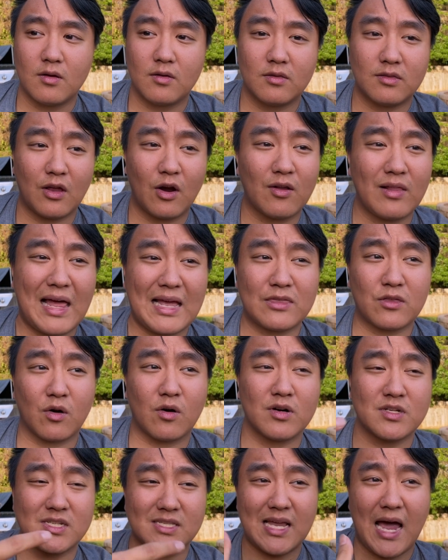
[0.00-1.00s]
They're like
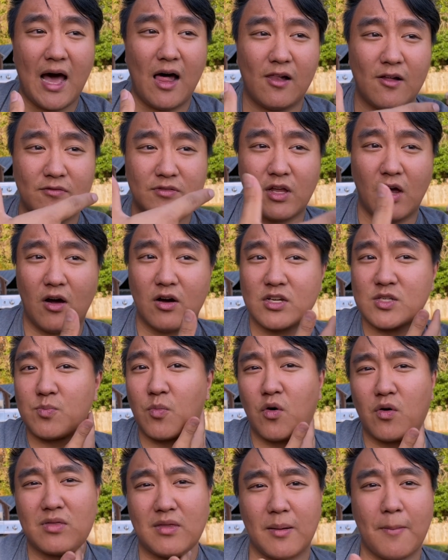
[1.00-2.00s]
their style of dogs
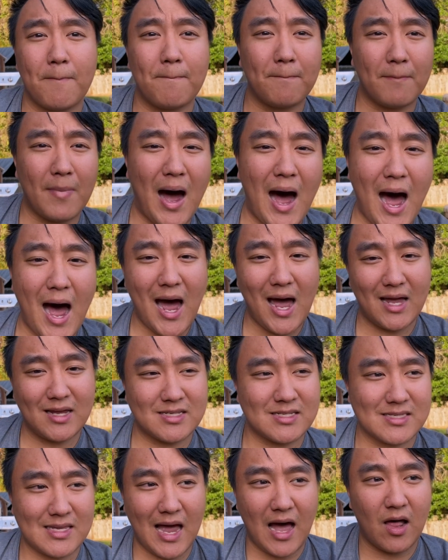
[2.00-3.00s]
more than my
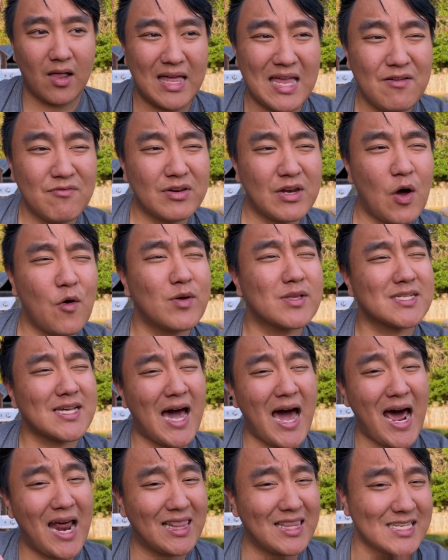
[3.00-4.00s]
style, even though it's
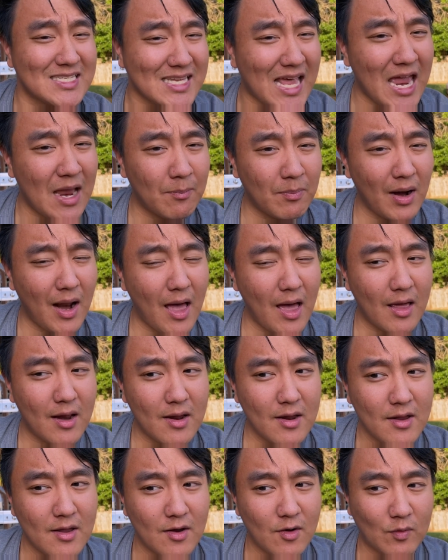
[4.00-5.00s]
kind of the same blood,
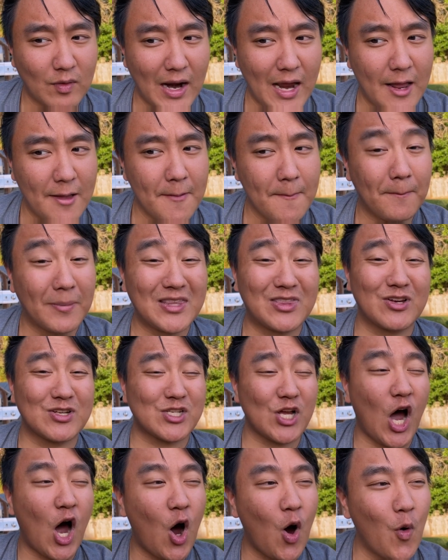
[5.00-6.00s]
right? But there's
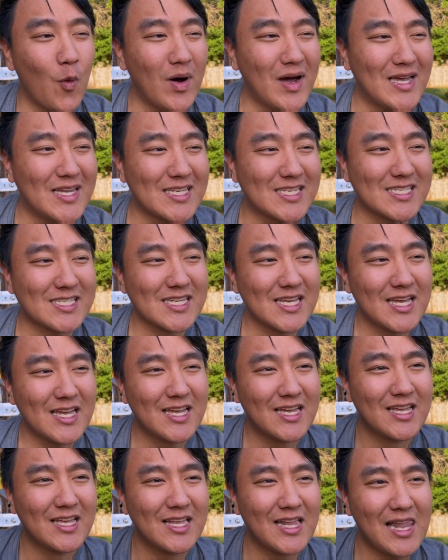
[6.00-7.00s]
always
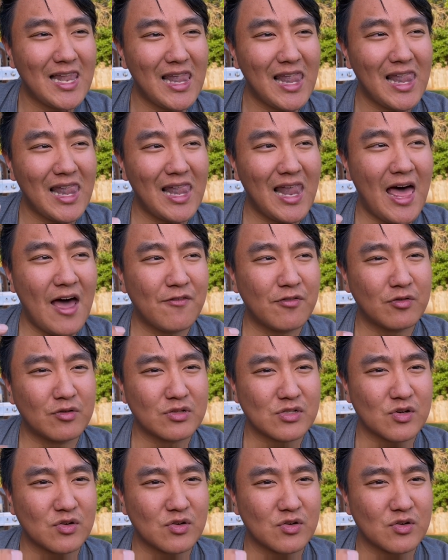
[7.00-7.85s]
levels.